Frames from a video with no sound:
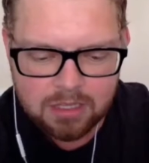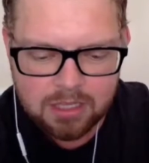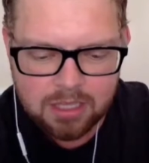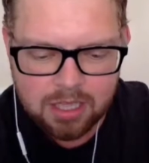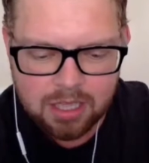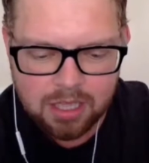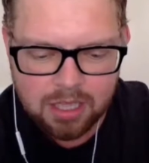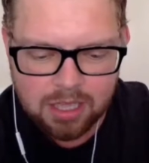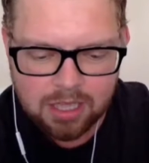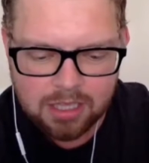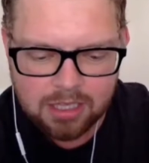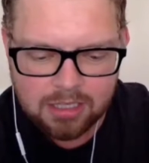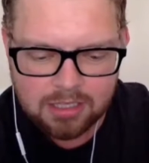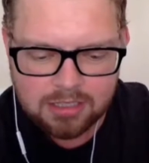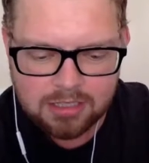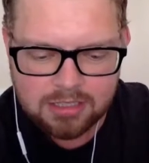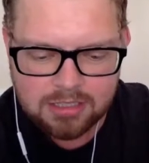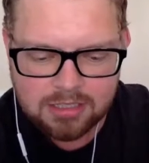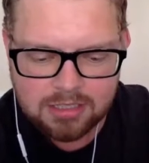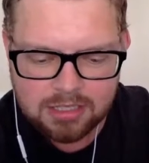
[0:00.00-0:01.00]

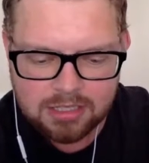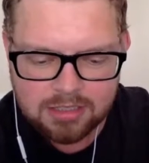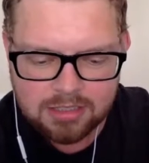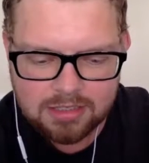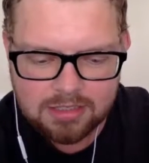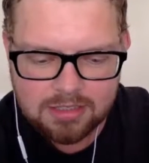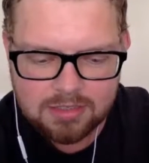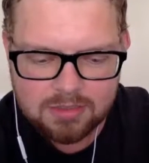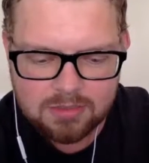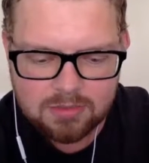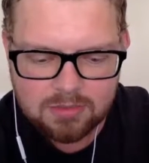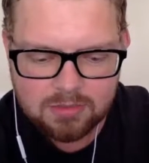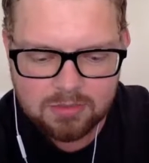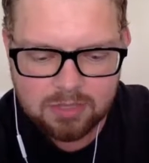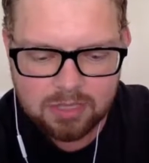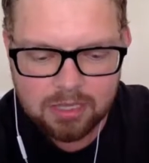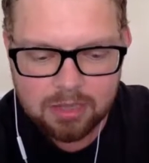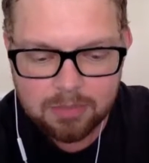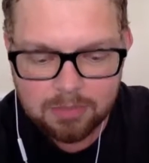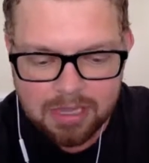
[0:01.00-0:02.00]
and
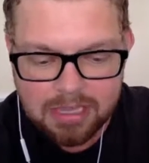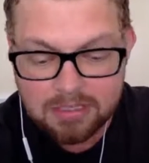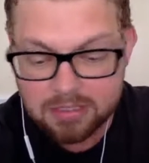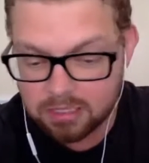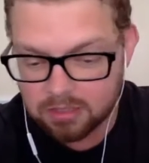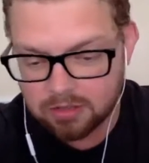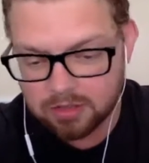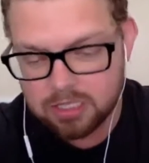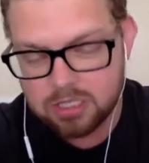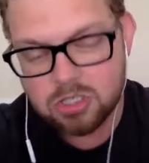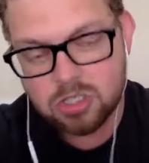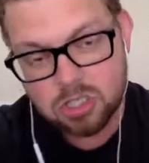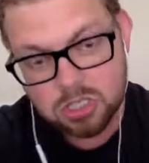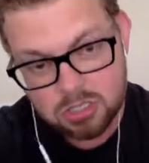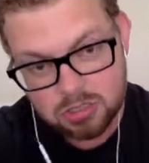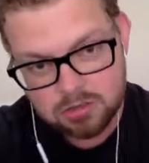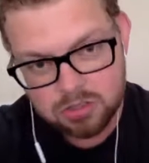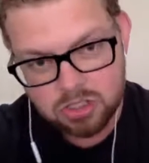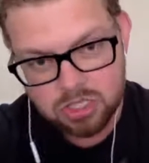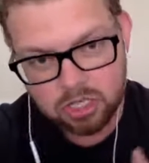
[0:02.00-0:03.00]
it basically
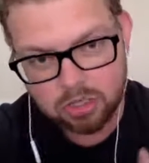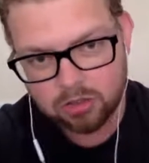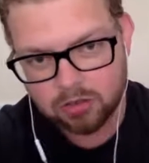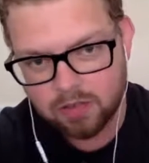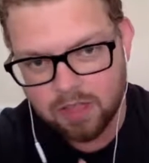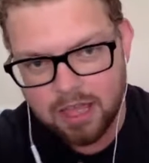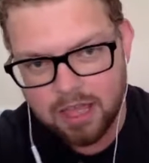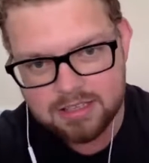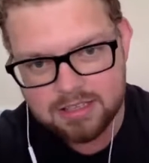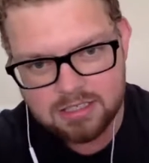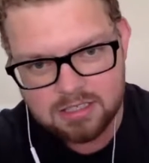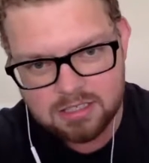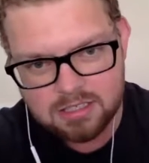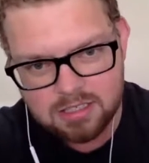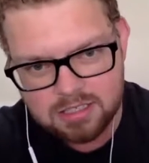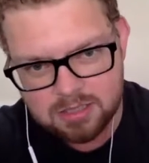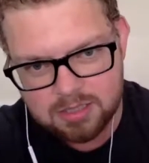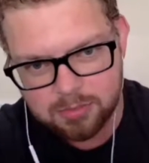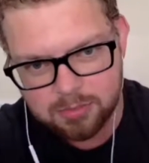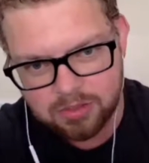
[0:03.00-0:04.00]
just generalizes the
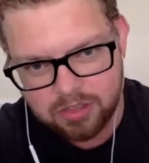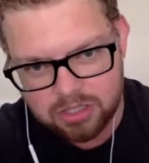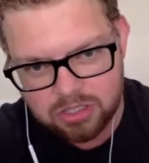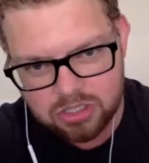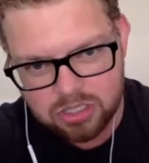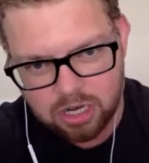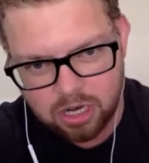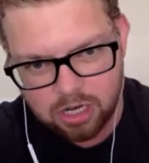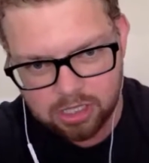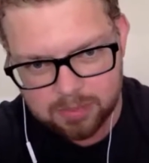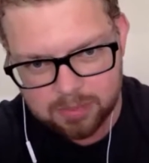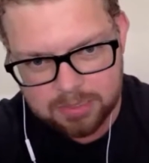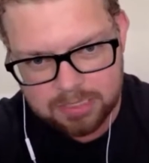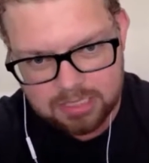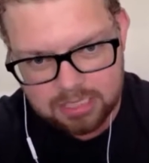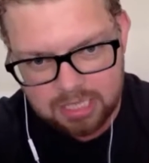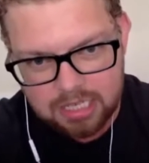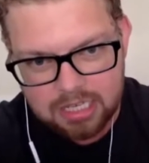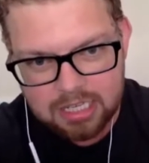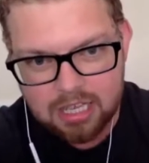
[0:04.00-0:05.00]
simulation argument
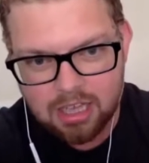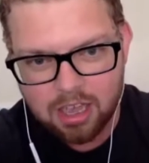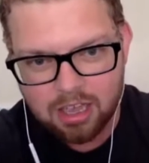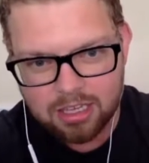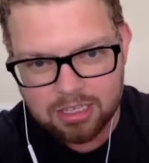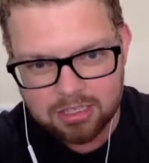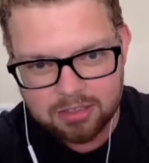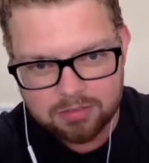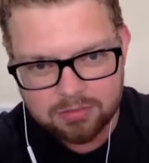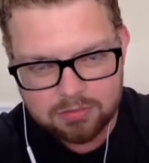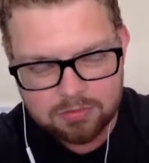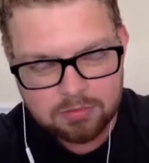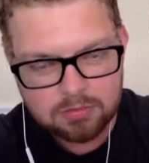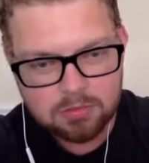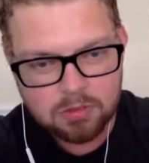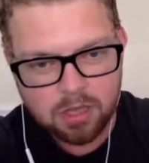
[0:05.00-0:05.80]
to any kind of